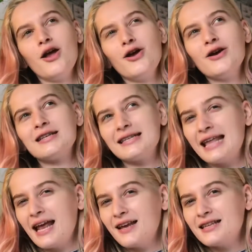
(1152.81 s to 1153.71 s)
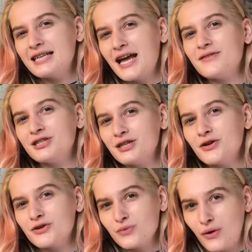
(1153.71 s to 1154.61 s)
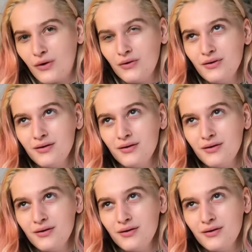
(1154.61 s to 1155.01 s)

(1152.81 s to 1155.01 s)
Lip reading: Because at the end of the day, if shit goes wrong